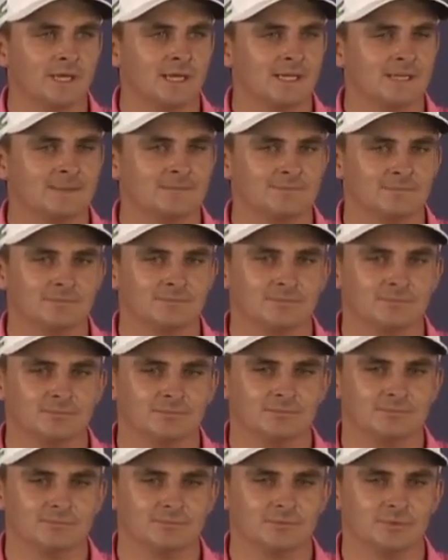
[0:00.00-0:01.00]
Um,
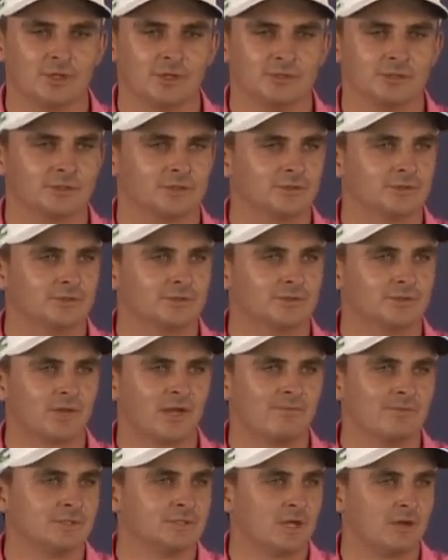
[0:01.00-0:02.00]
so I just
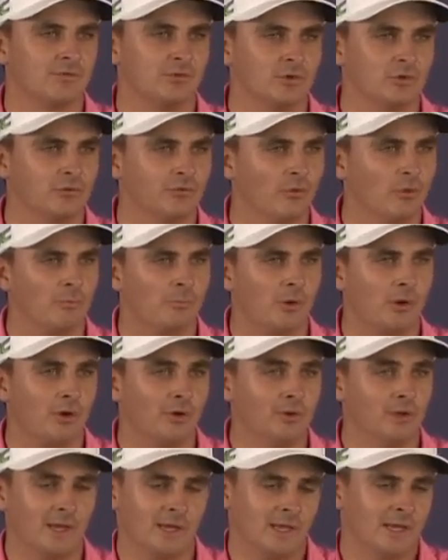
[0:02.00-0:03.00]
gave myself a look for a
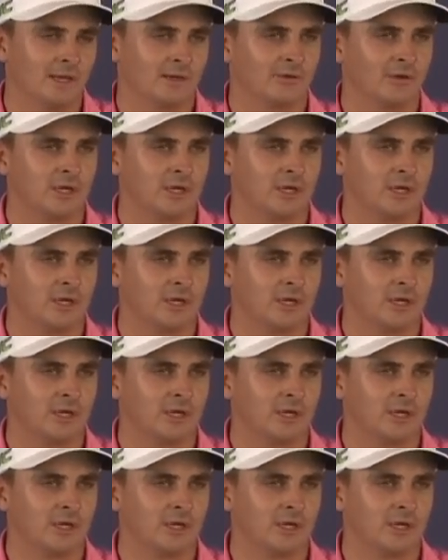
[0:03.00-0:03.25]
par, and I hit a